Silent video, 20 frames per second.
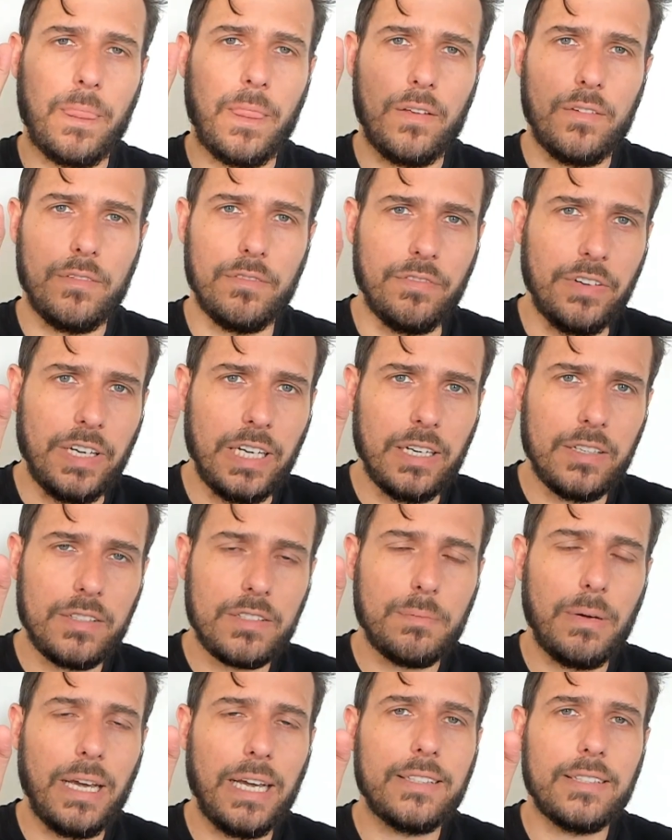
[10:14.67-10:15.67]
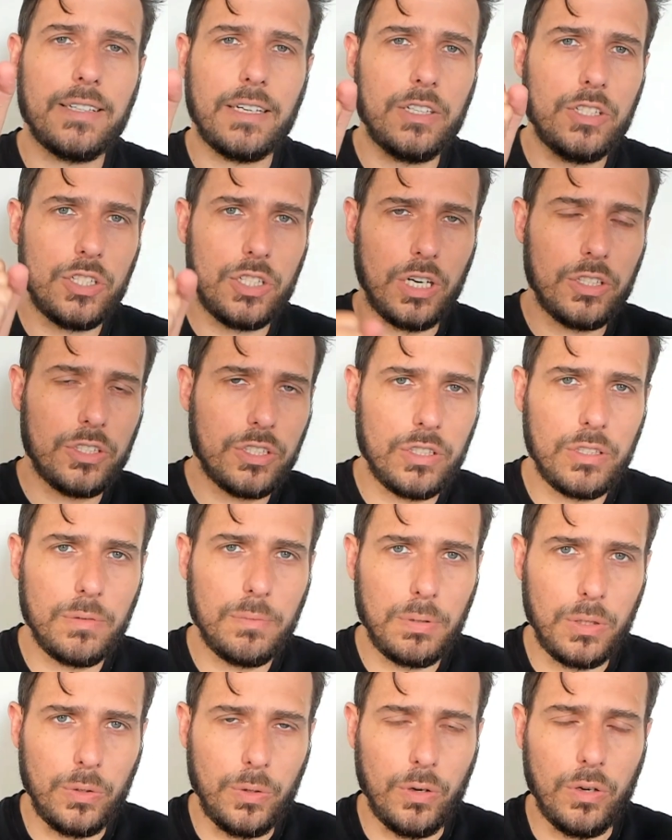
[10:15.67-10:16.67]
Venus makes a conjunction to
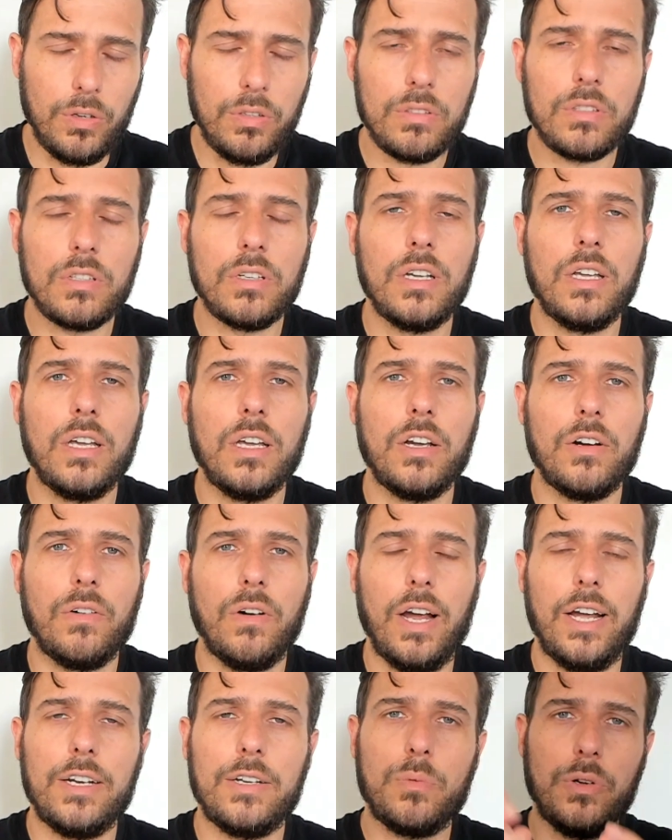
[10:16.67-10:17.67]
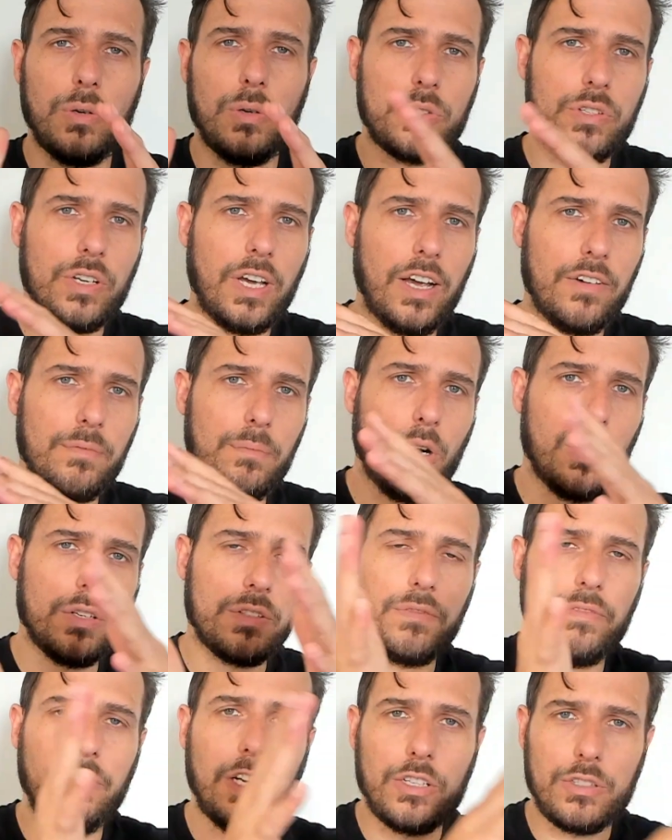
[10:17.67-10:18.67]
Pluto, right? We also have Mars
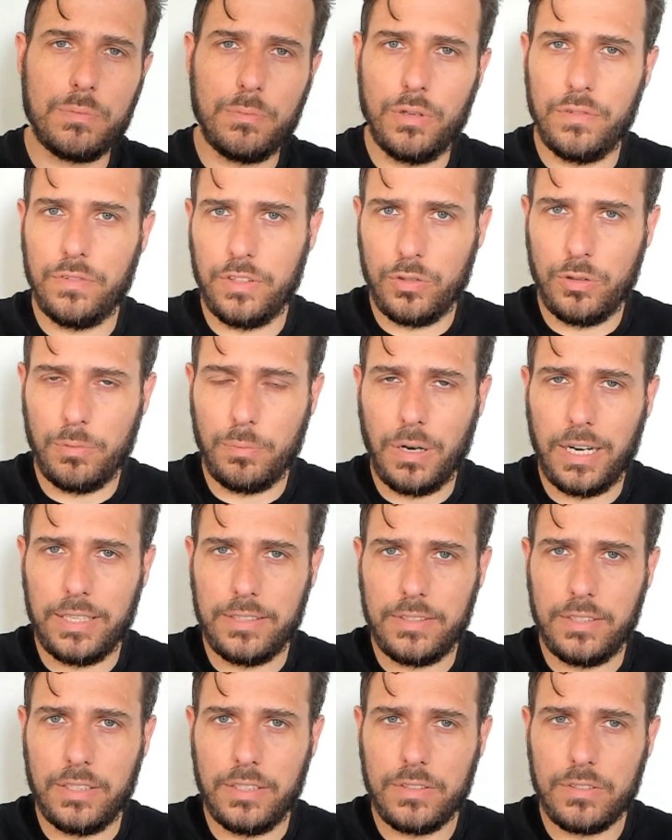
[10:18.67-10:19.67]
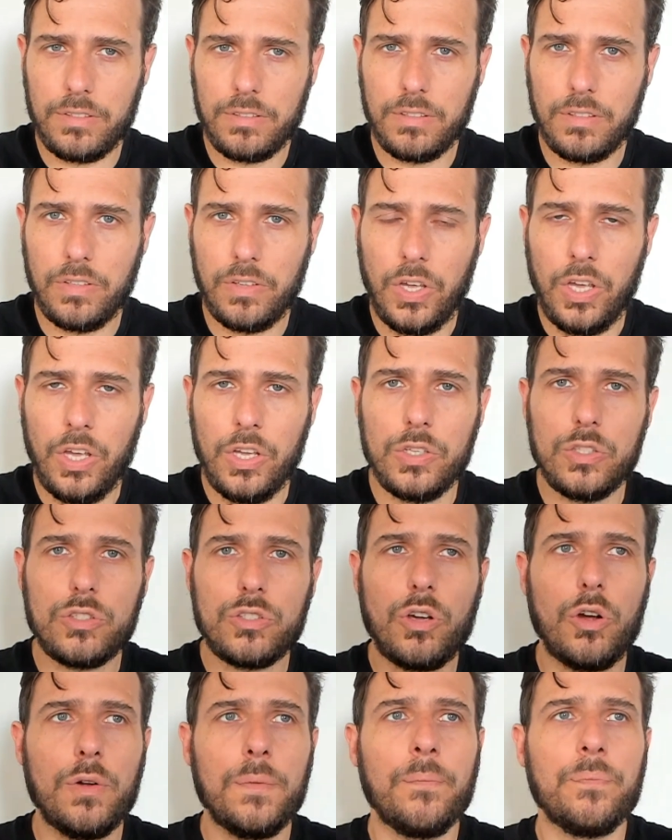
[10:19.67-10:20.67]
and Venus moving through Pisces.
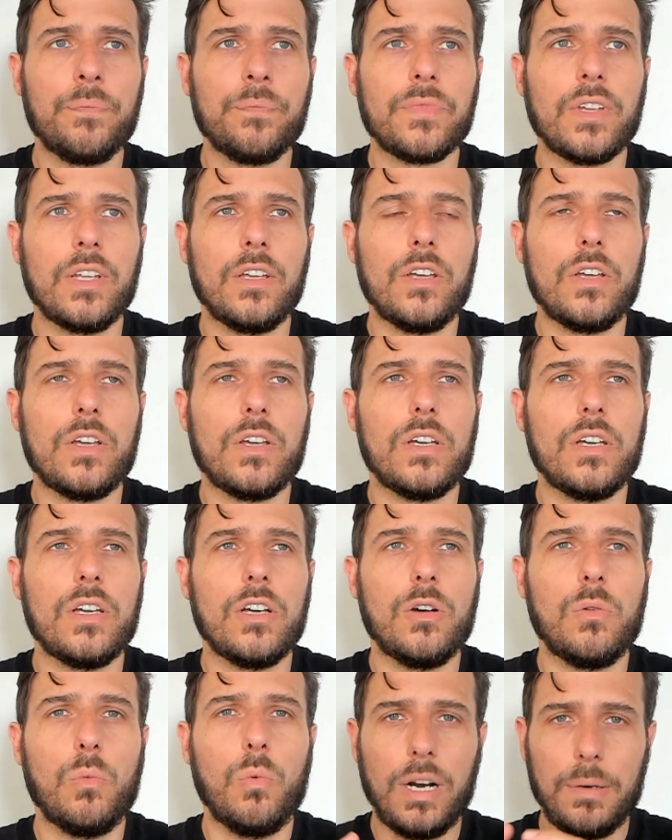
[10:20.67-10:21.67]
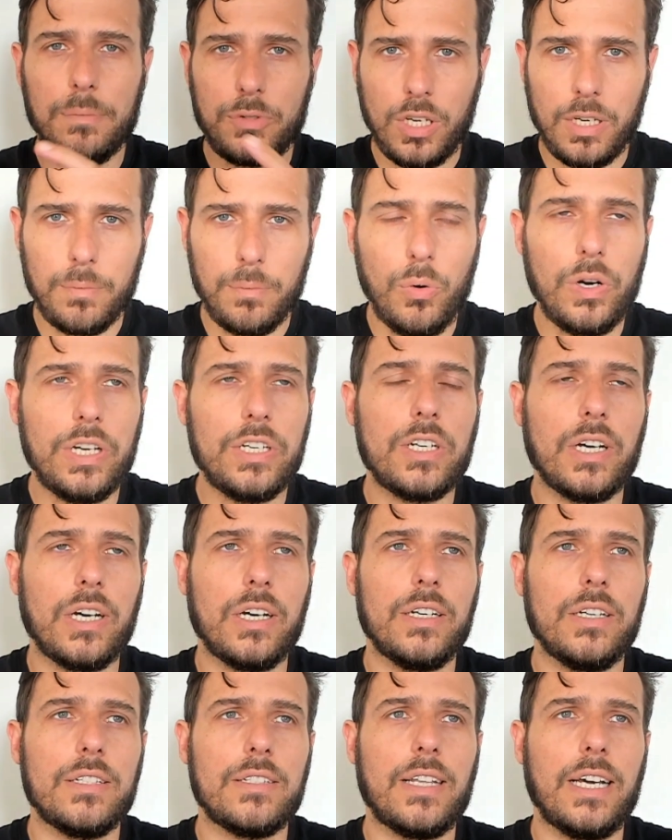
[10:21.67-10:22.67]
So what I'm trying to point here
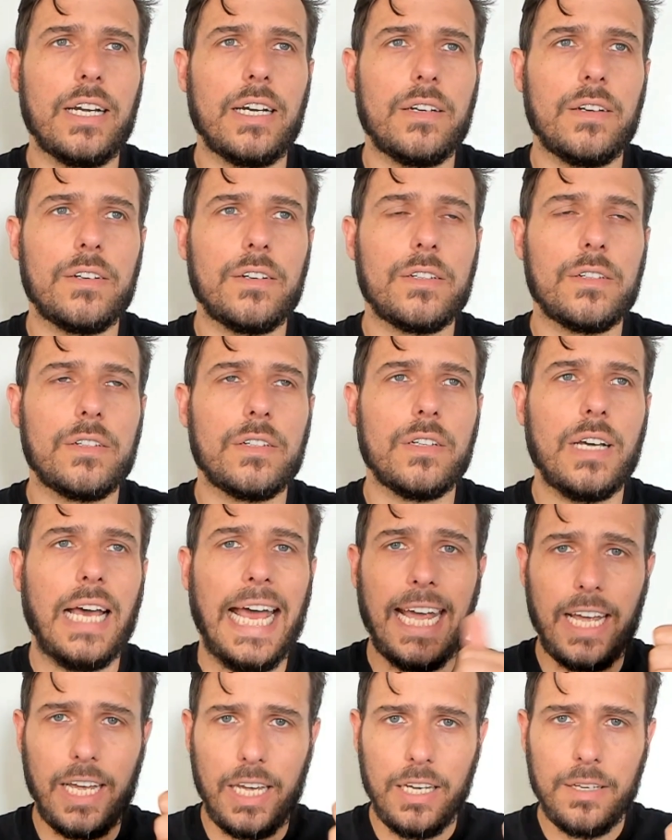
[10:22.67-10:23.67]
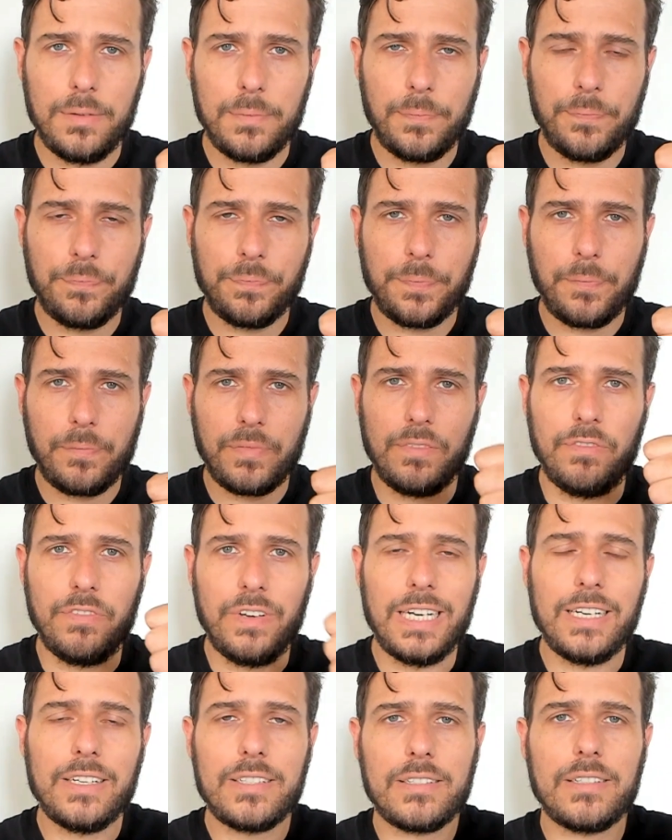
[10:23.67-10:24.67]
is that A,
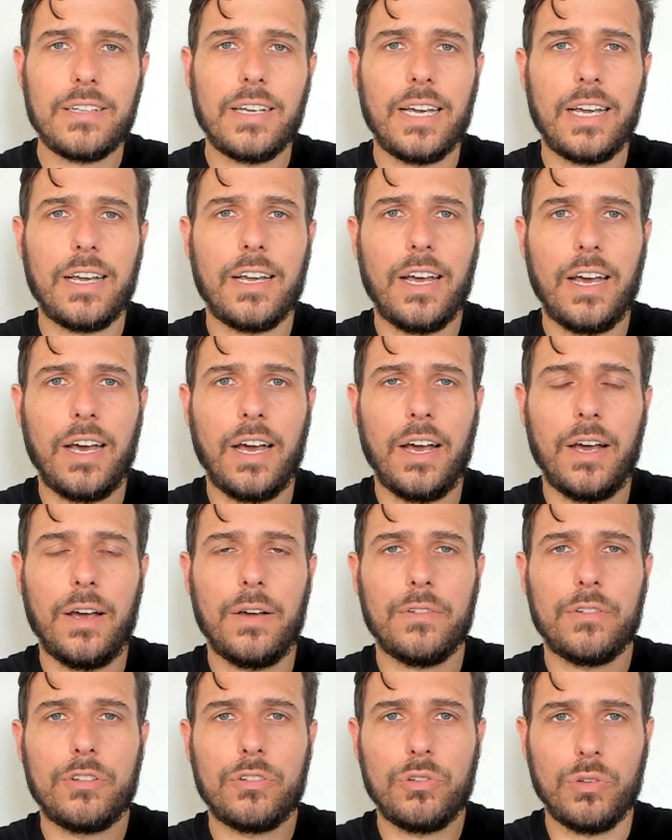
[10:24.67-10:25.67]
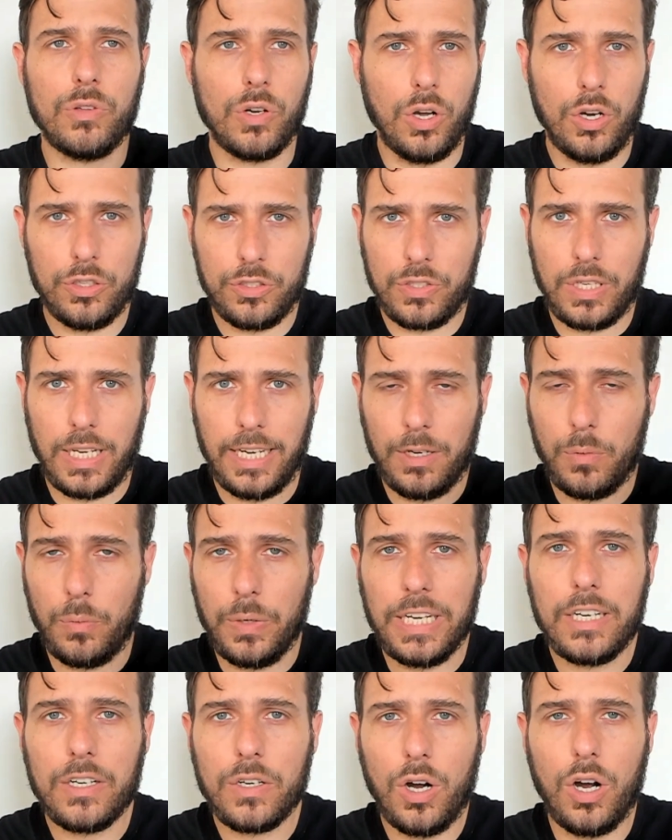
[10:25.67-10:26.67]
Venus through the last like
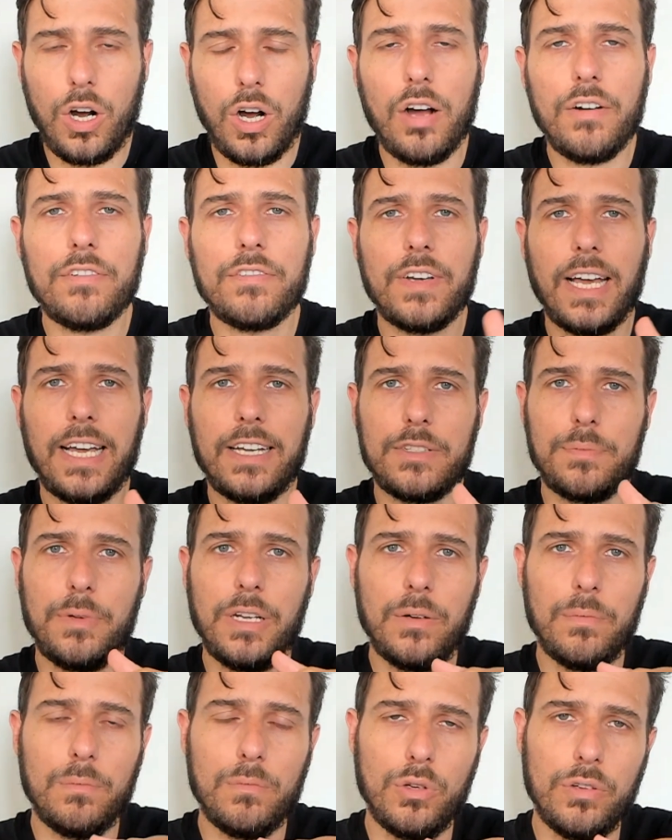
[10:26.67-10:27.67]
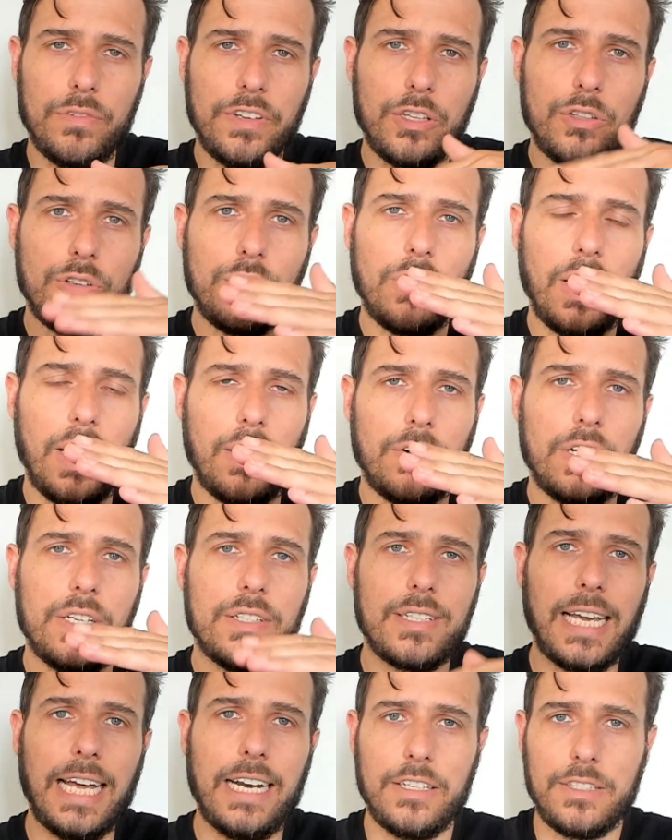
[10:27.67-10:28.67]
week and a half has been moving through Aries
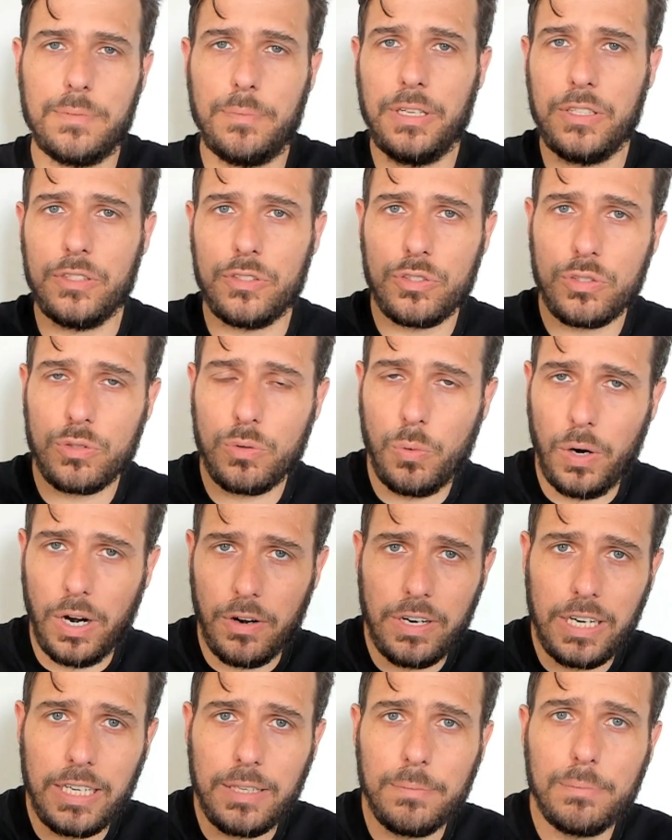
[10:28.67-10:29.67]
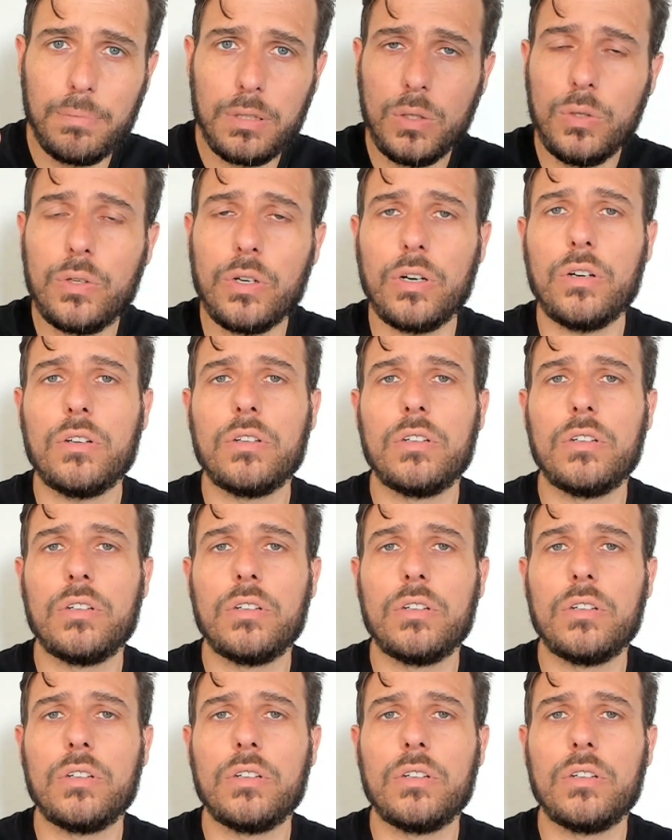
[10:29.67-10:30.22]
and it's been squaring Pluto,